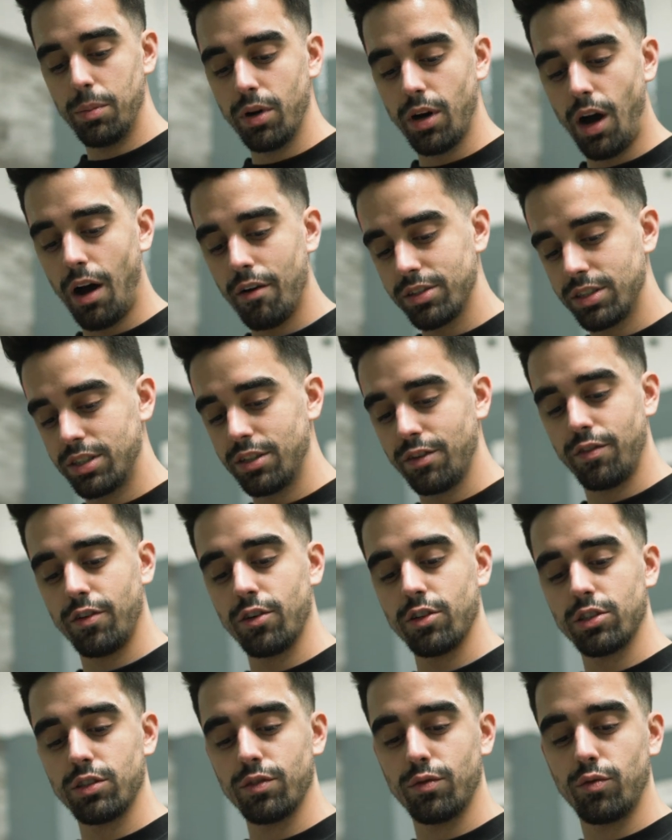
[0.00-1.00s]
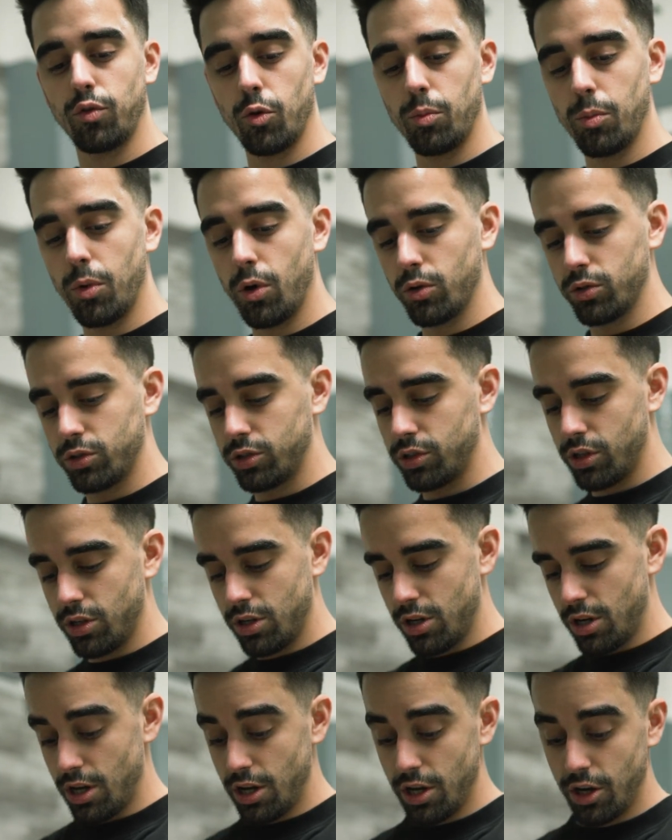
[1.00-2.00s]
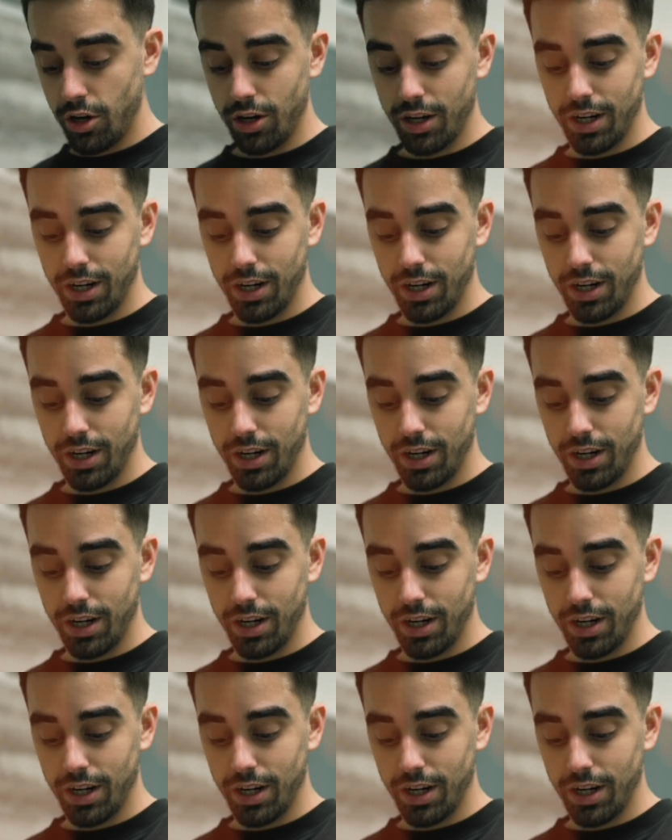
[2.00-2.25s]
but obviously first and foremost, you're